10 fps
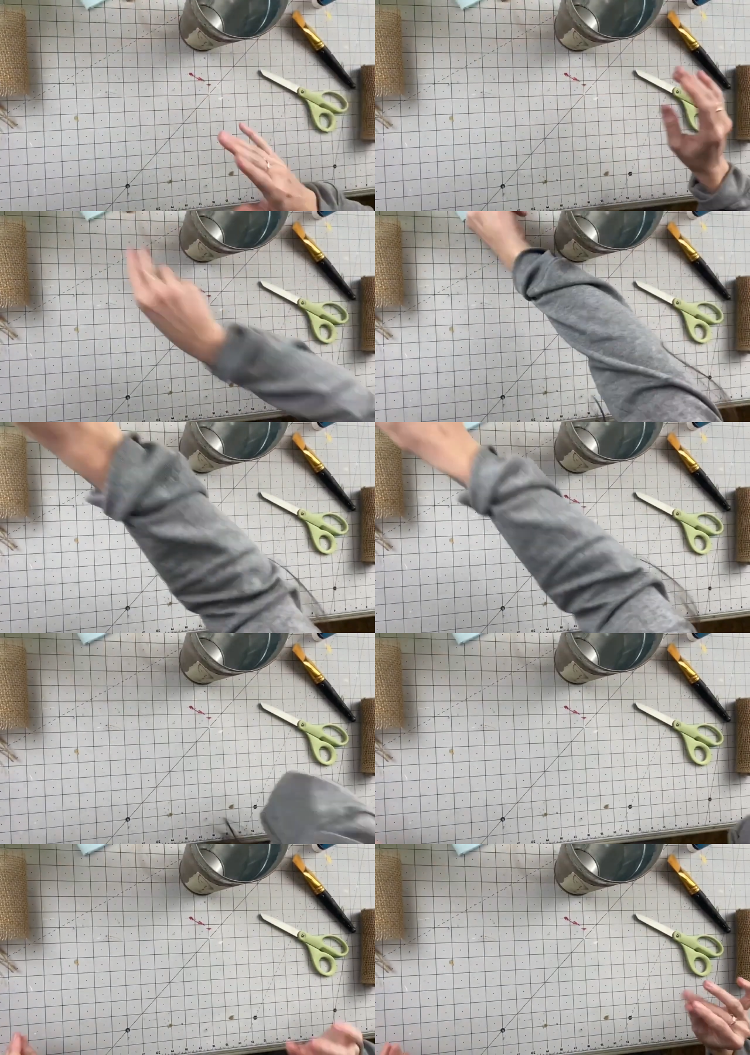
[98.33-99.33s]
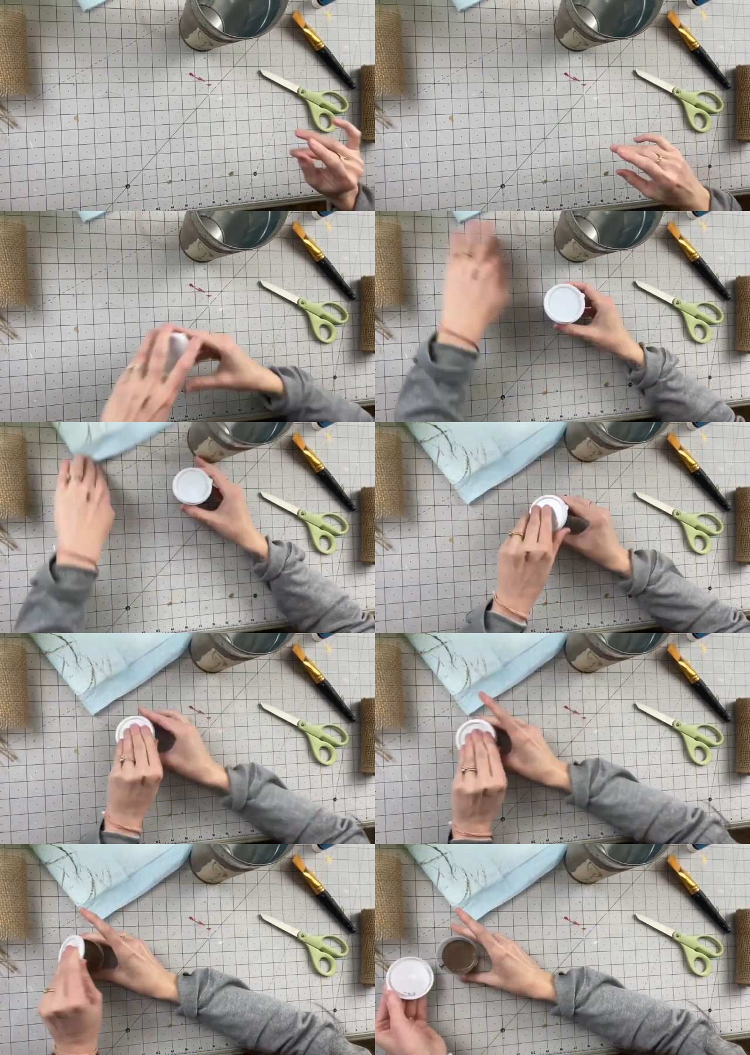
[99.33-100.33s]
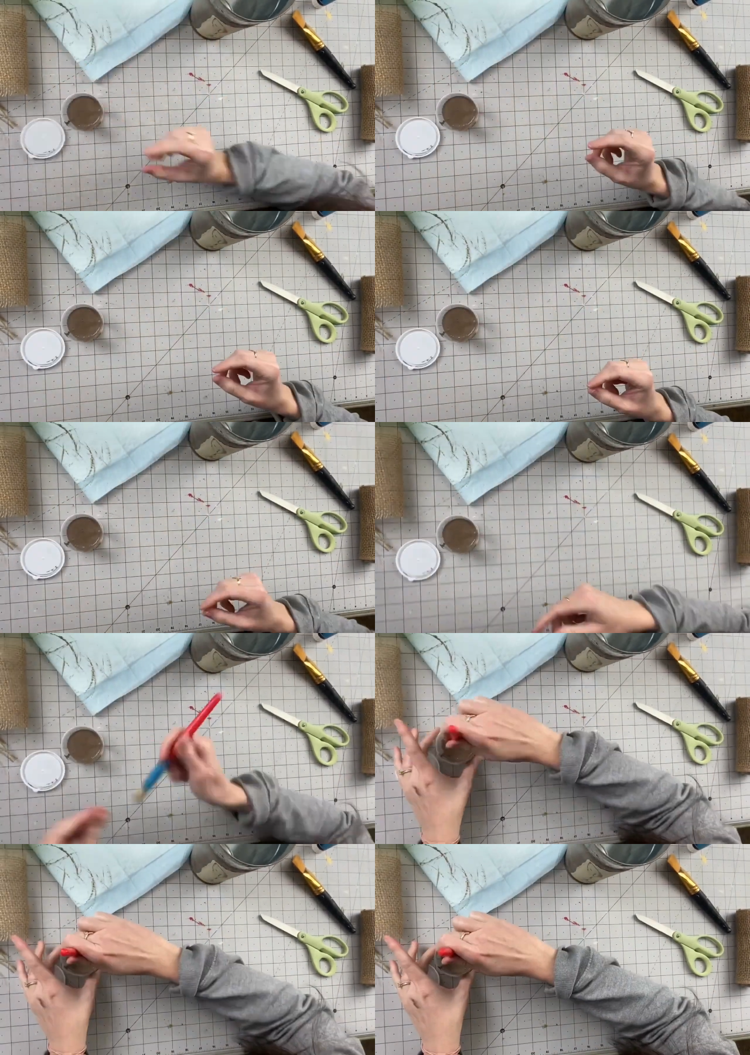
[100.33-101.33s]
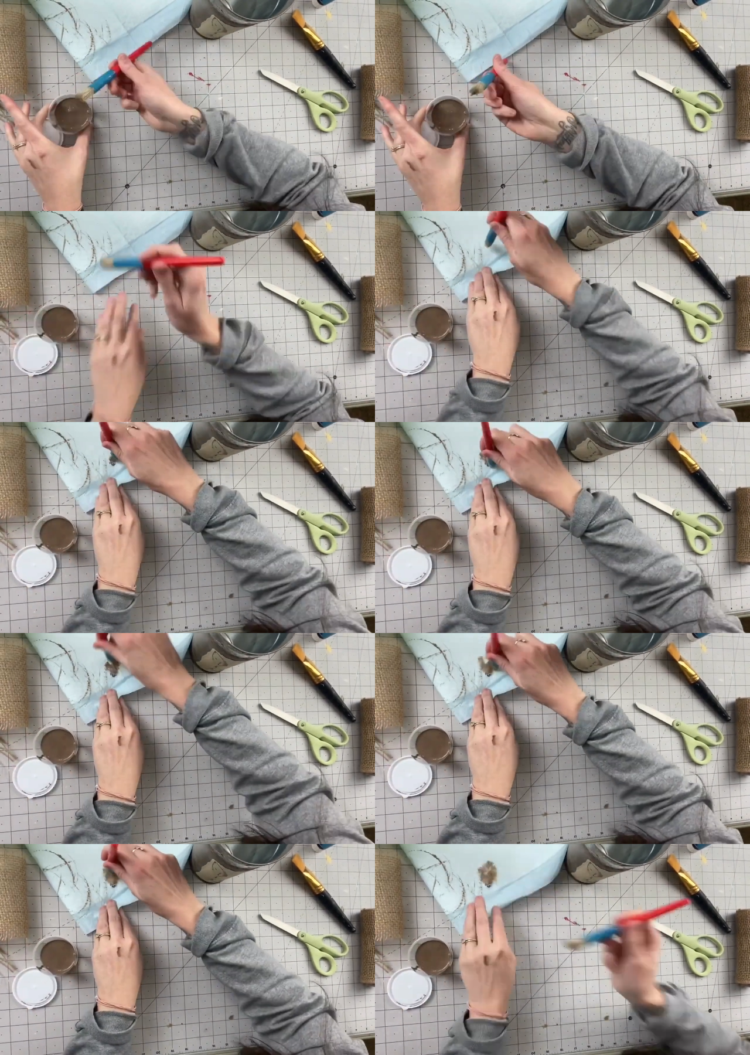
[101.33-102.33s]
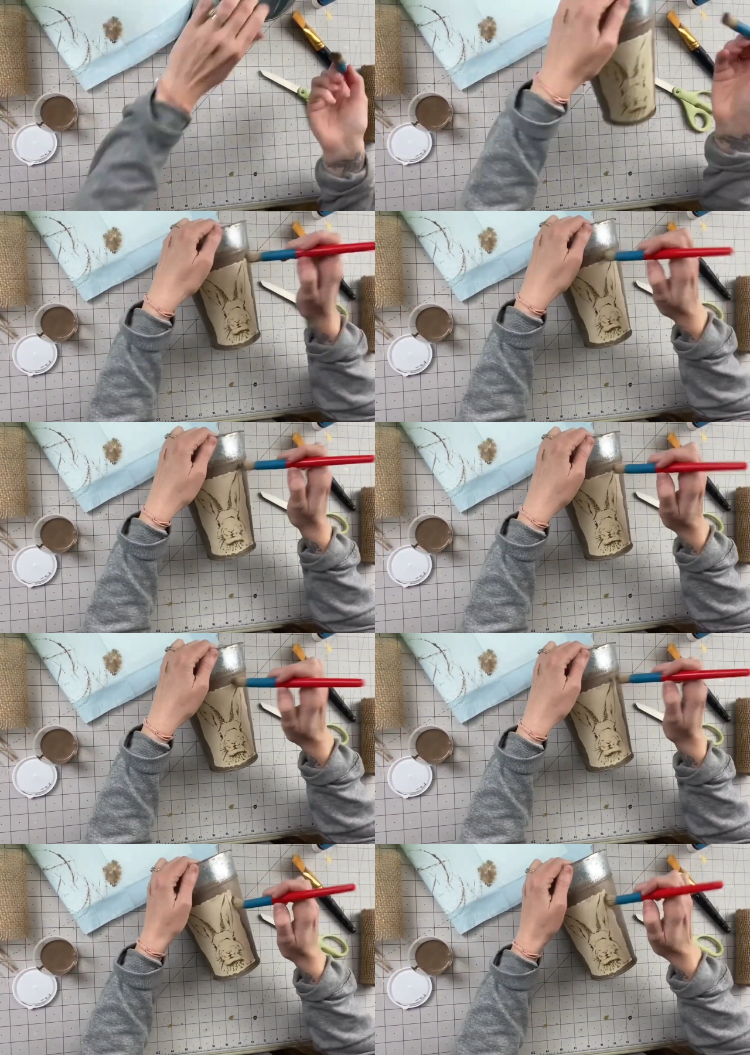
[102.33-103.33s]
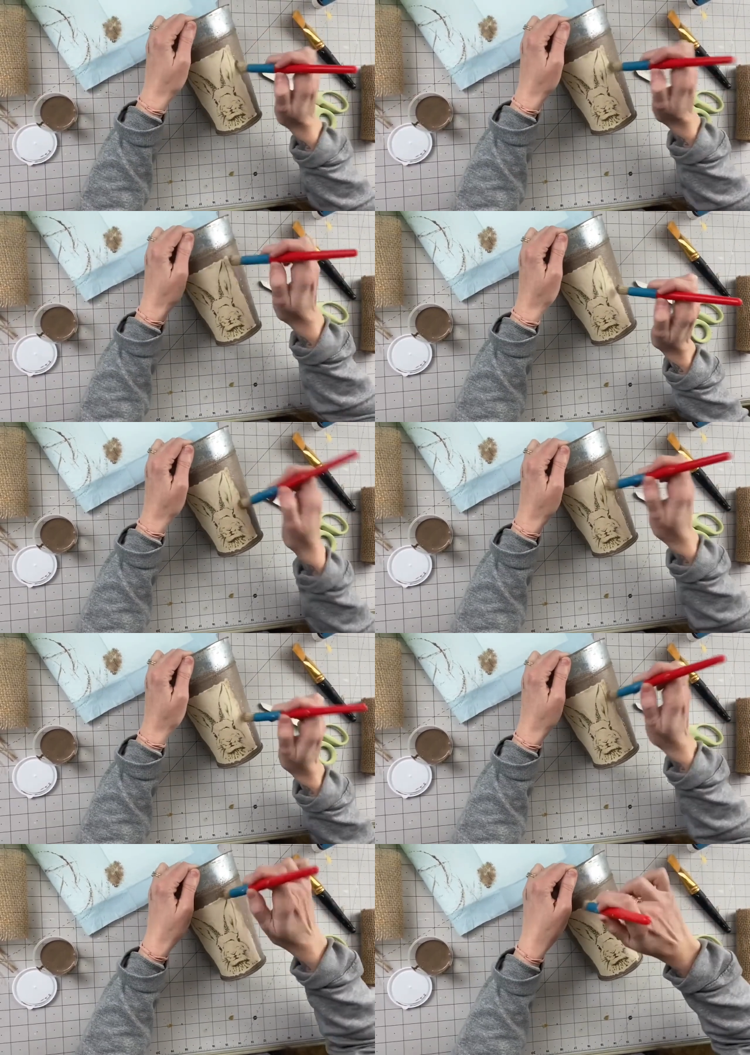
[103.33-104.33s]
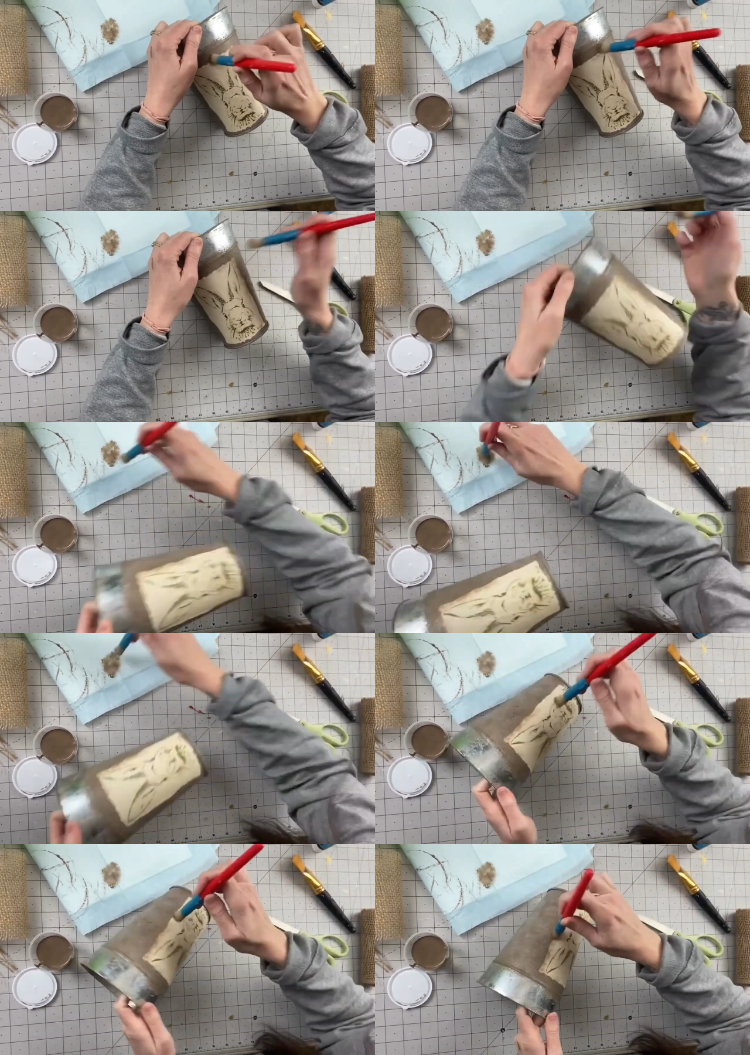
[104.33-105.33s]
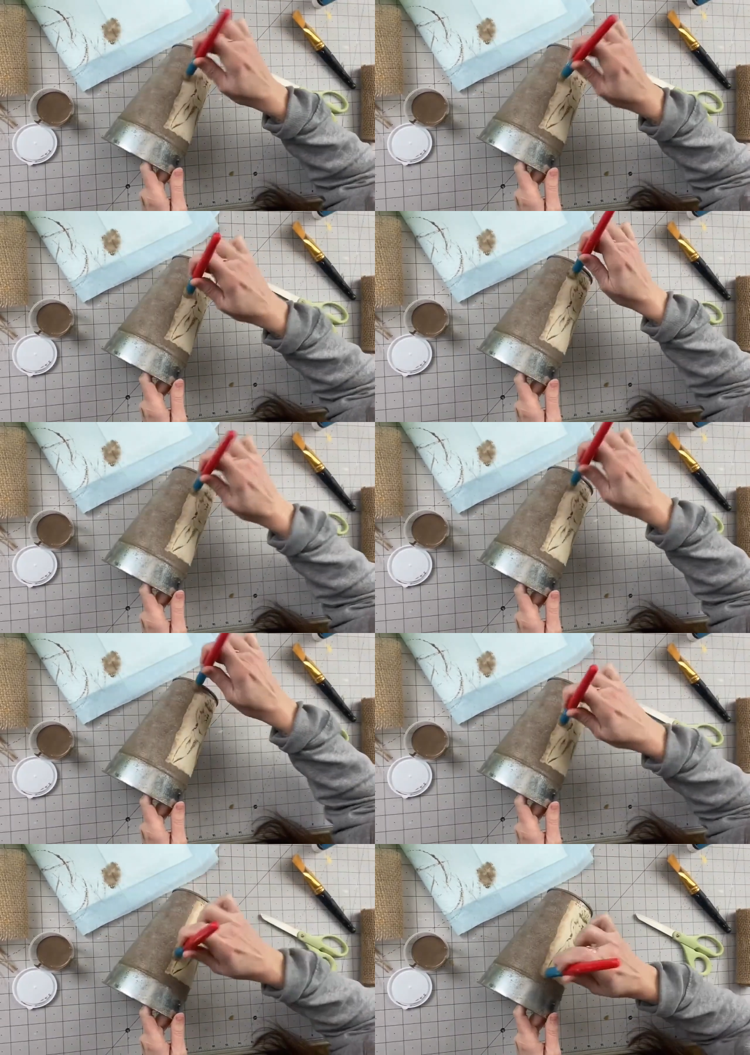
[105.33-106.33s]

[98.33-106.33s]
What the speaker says: (no speaker visible)